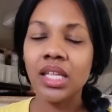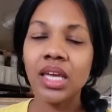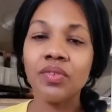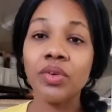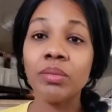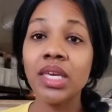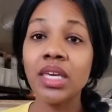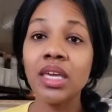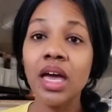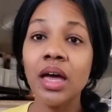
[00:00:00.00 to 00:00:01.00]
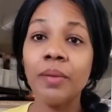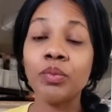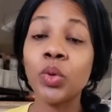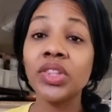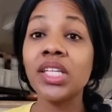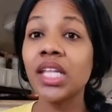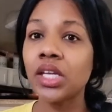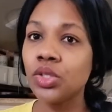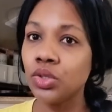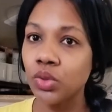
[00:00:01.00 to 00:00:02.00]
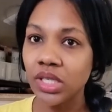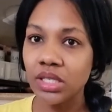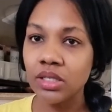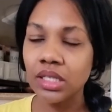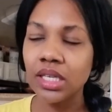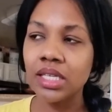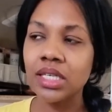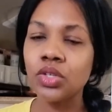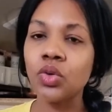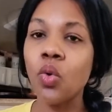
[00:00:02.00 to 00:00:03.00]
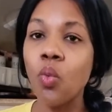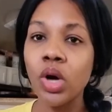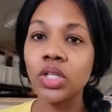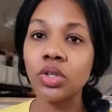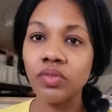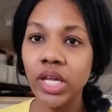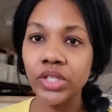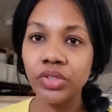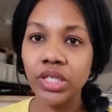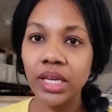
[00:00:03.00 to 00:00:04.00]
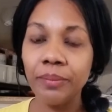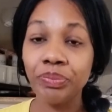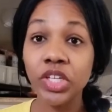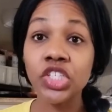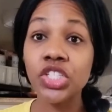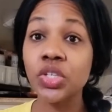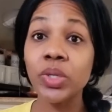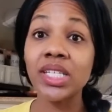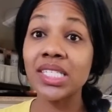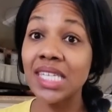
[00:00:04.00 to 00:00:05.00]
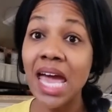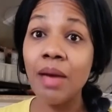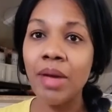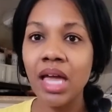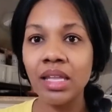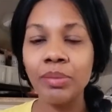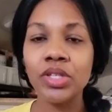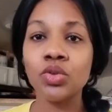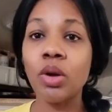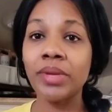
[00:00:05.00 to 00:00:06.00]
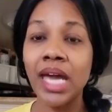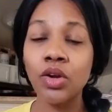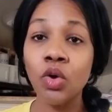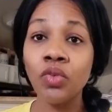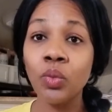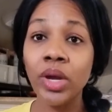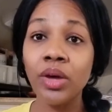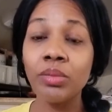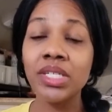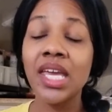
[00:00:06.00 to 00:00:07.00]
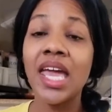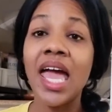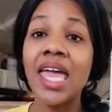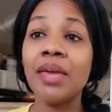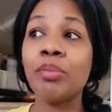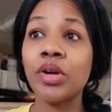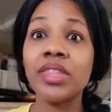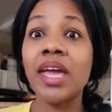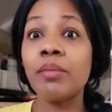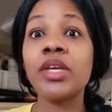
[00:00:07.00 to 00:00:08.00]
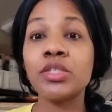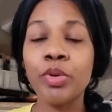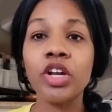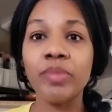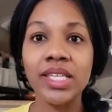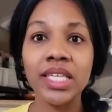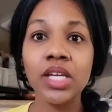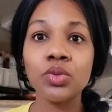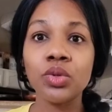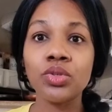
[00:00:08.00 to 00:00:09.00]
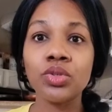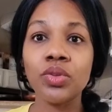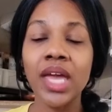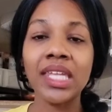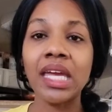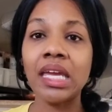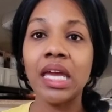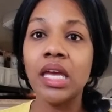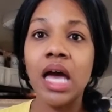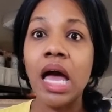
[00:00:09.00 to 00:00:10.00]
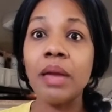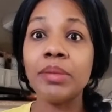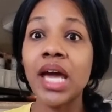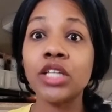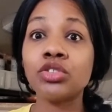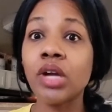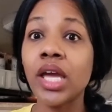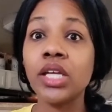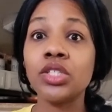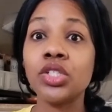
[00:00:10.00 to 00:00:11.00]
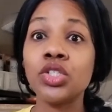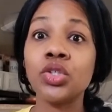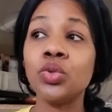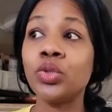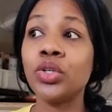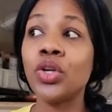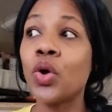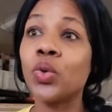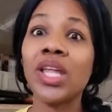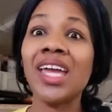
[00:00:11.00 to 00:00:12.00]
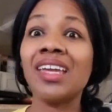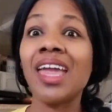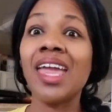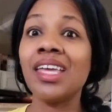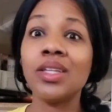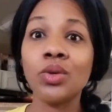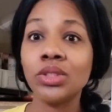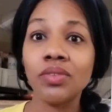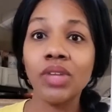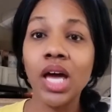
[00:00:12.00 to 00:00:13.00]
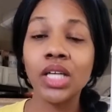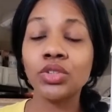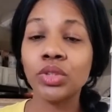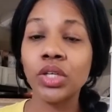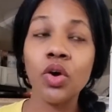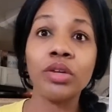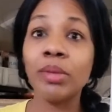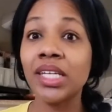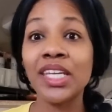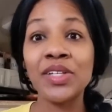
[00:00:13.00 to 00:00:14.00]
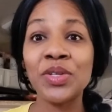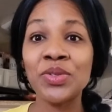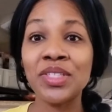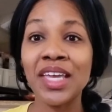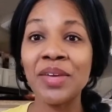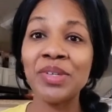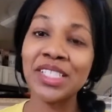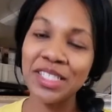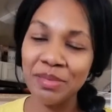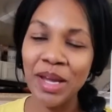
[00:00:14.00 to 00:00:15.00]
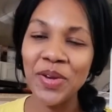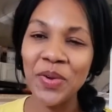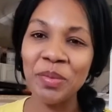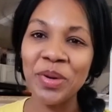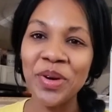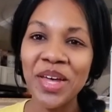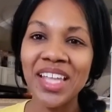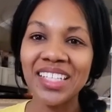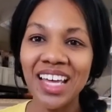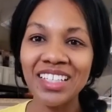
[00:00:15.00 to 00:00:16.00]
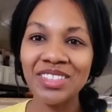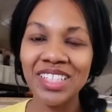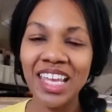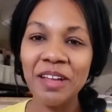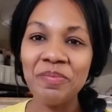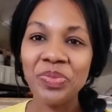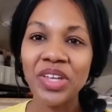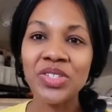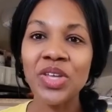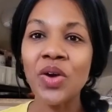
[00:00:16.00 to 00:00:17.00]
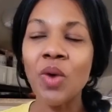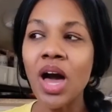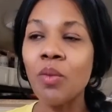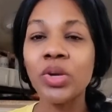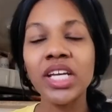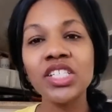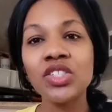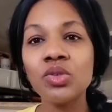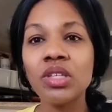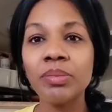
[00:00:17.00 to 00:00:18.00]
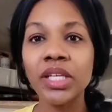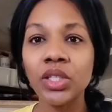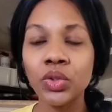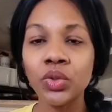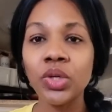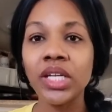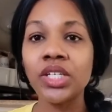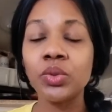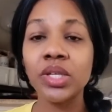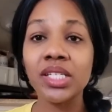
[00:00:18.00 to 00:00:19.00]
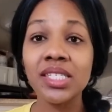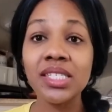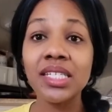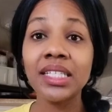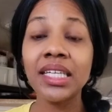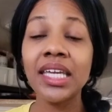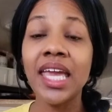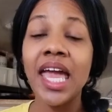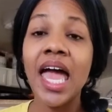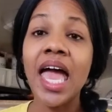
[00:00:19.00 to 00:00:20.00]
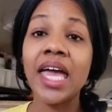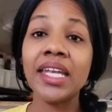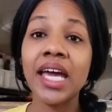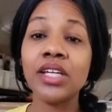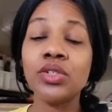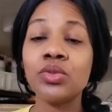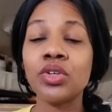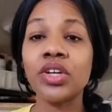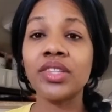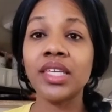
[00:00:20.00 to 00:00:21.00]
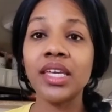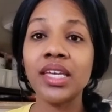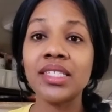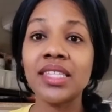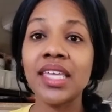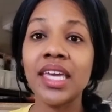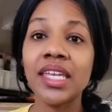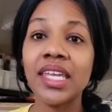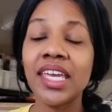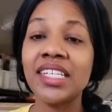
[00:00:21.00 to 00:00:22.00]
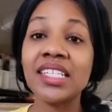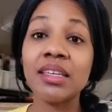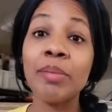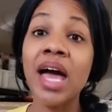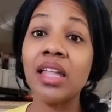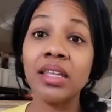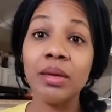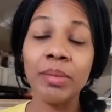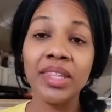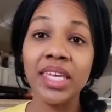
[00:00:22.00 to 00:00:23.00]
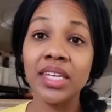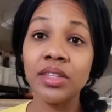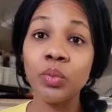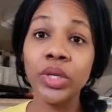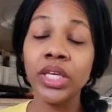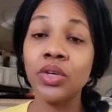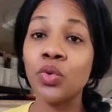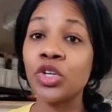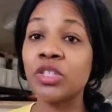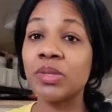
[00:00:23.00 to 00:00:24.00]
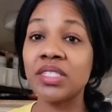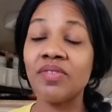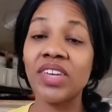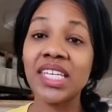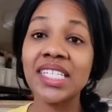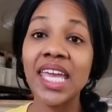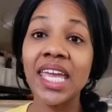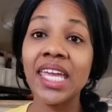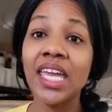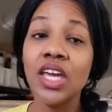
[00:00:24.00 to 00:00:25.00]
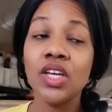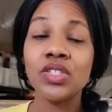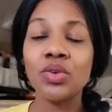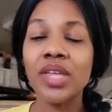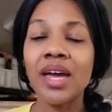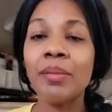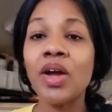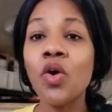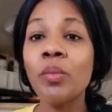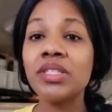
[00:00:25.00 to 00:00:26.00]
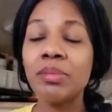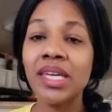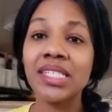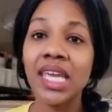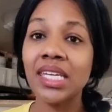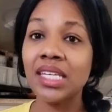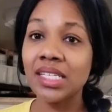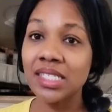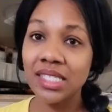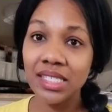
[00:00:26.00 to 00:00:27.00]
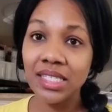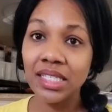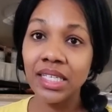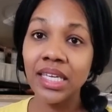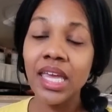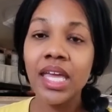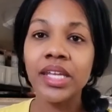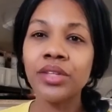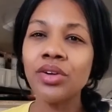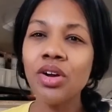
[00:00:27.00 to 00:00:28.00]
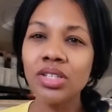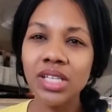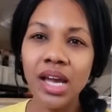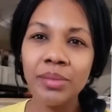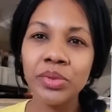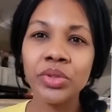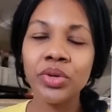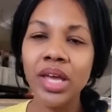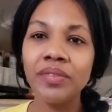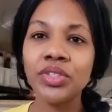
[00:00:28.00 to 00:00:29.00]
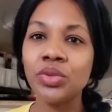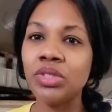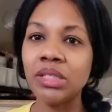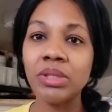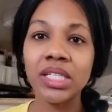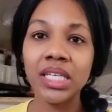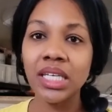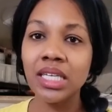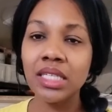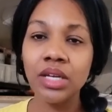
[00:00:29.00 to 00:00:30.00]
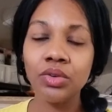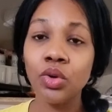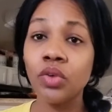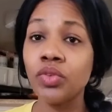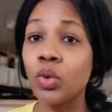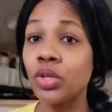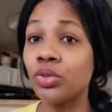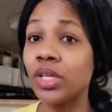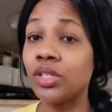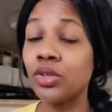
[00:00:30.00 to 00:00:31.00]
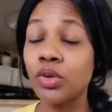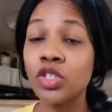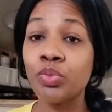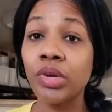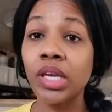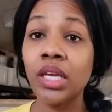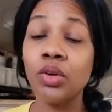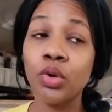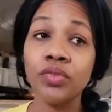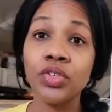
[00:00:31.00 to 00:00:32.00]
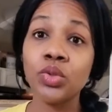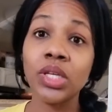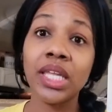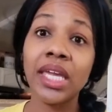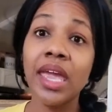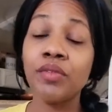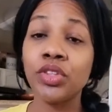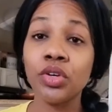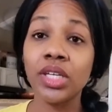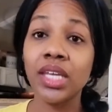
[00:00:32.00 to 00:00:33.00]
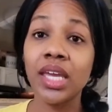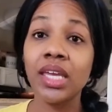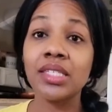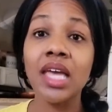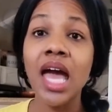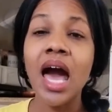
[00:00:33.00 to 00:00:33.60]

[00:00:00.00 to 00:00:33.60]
Like for me, um, one thing that I do do consistently is I do one load of laundry a day just so it does not pile up and so I'm not overwhelmed and p- that is part of my schedule so that like I'm not trying to do you know like eight loads of laundry on Monday and Tuesday which is my normal laundry day so um, when I just do something little and I do it consistently and I do certain things, then it doesn't pile up by the end of the week or a specific day so that my home is maintained consistently. Now, there are times where you're going to have to do deep cleanings. I don't know if you all do that during the spring or if you do it like every 30 days.